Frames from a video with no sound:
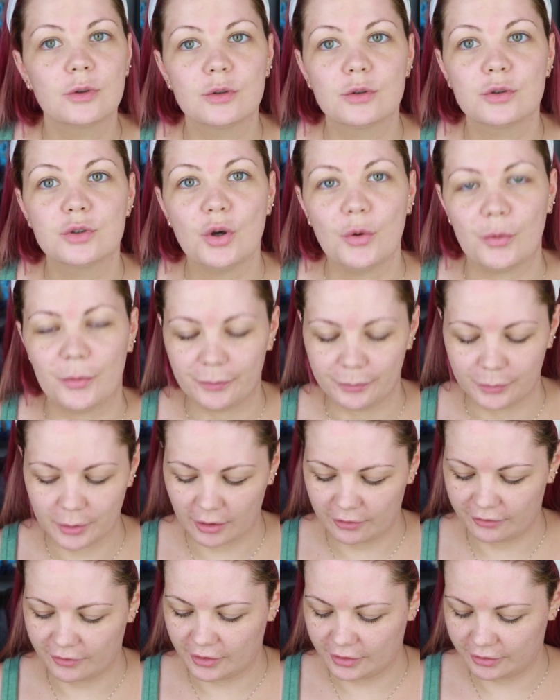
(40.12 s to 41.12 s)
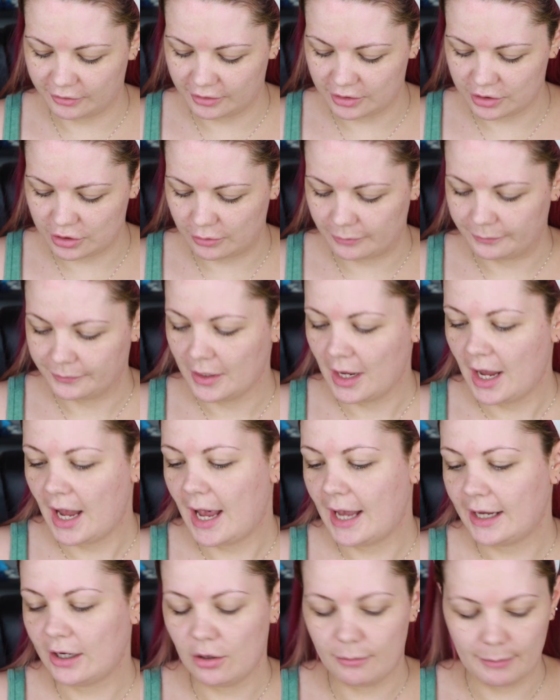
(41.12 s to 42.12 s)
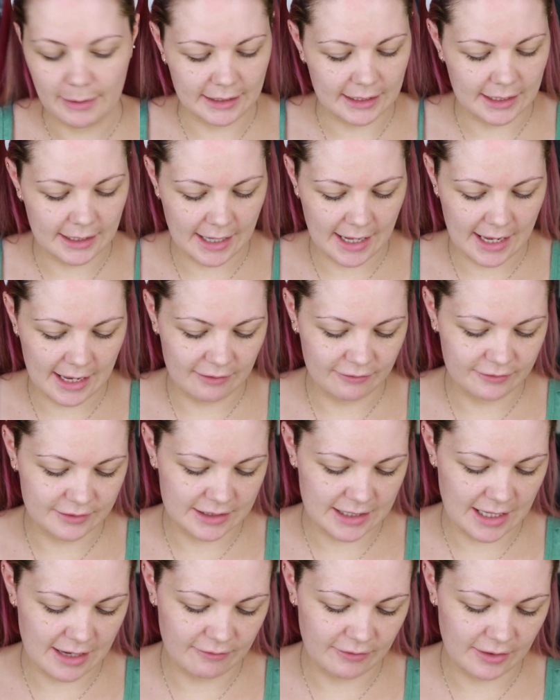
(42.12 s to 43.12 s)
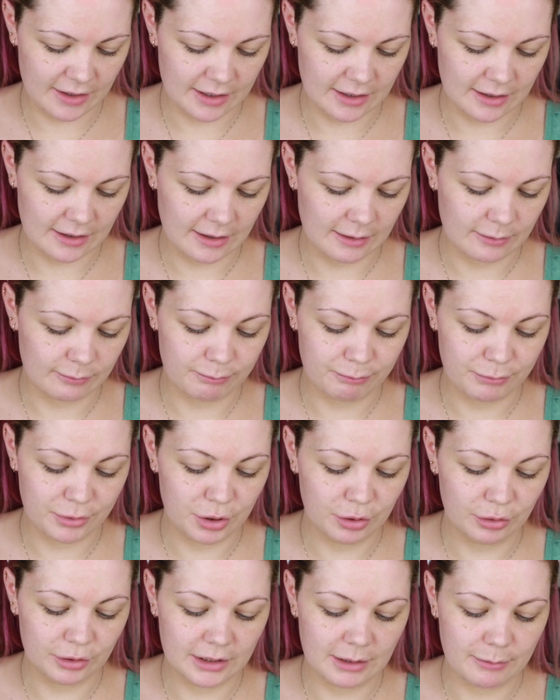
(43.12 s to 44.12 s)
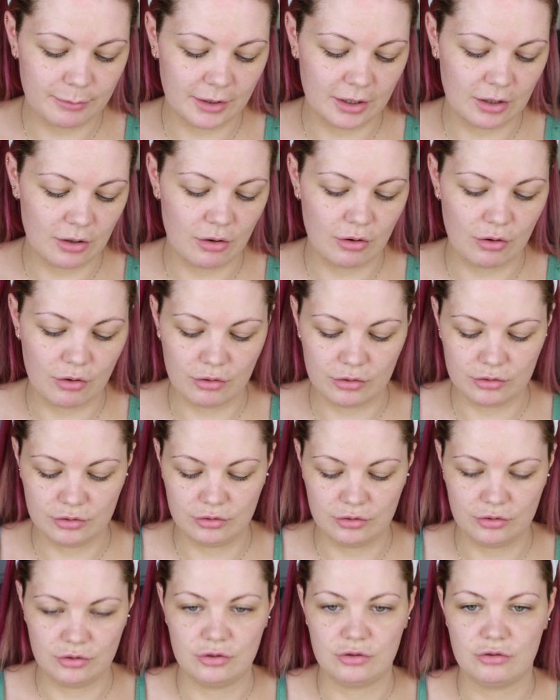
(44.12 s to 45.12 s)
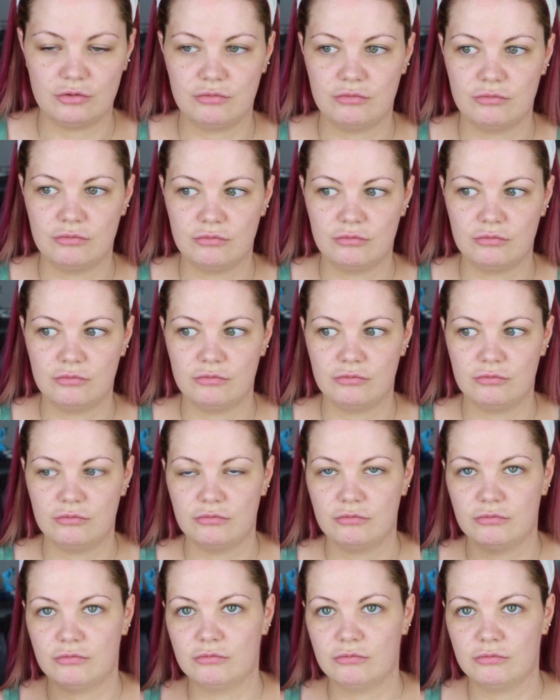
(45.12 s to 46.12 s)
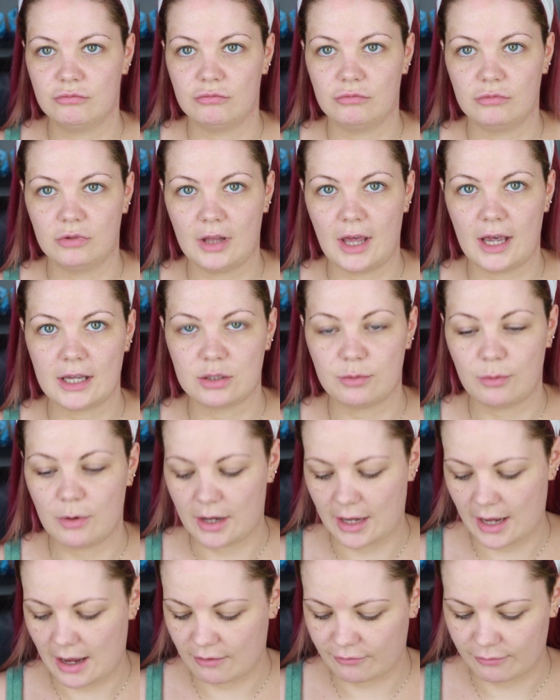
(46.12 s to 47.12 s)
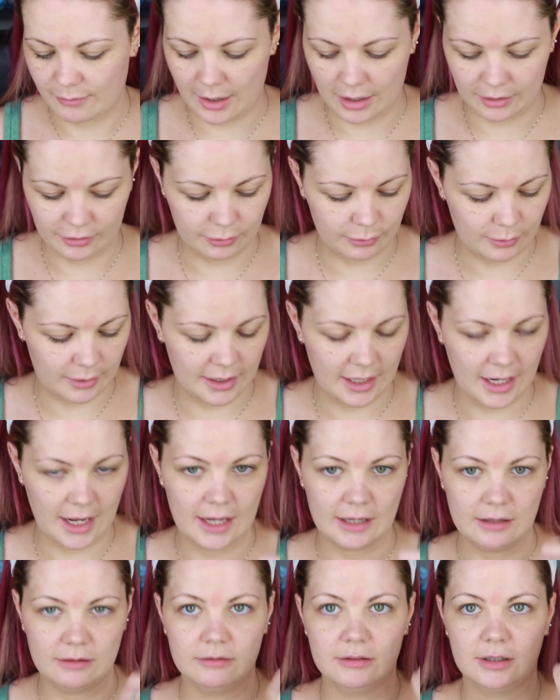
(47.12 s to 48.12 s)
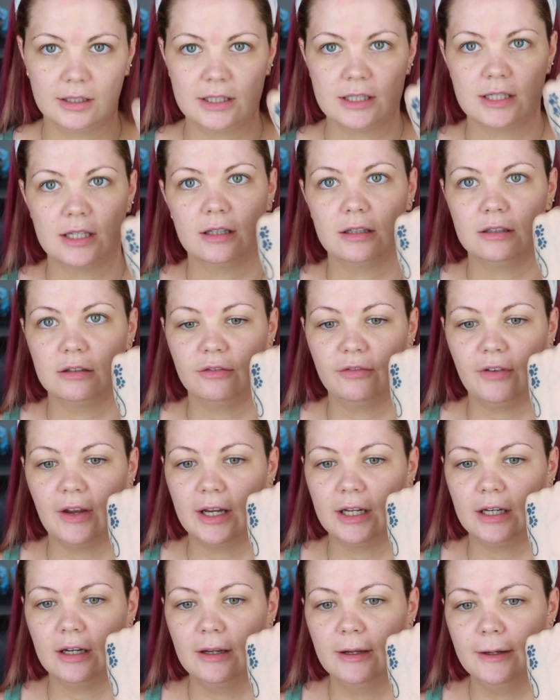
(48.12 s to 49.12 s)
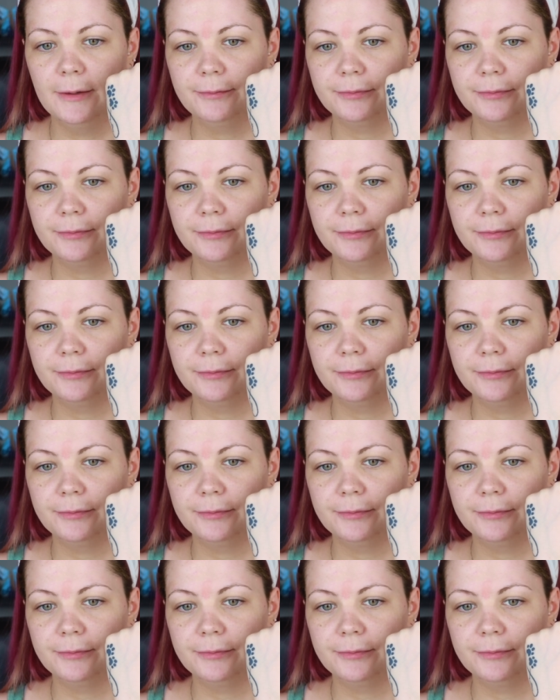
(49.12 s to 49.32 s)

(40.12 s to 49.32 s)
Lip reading: So, without further ado, I got mine in F7 purely because that's what I have my other one in, the Conceal and Define.